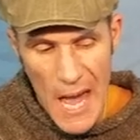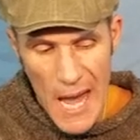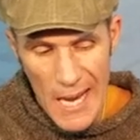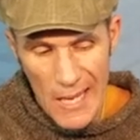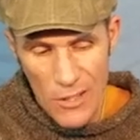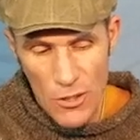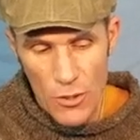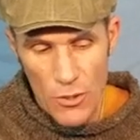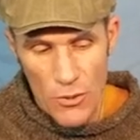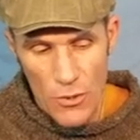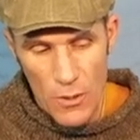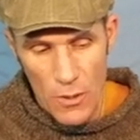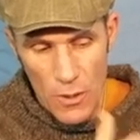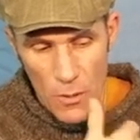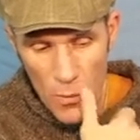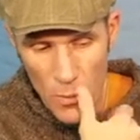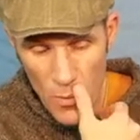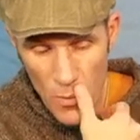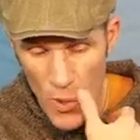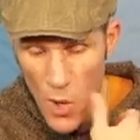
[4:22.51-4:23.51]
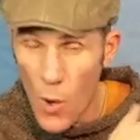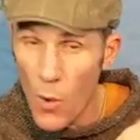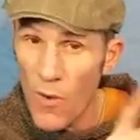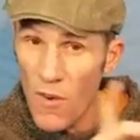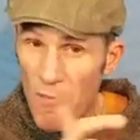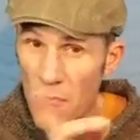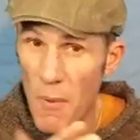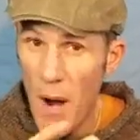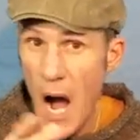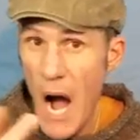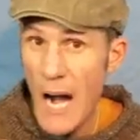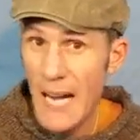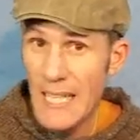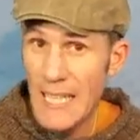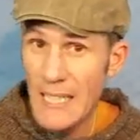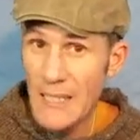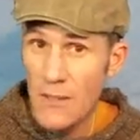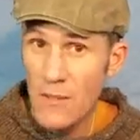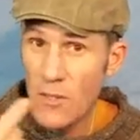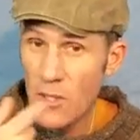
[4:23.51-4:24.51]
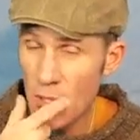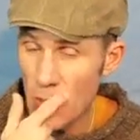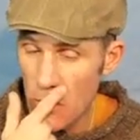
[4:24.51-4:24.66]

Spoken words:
extra row of pockets.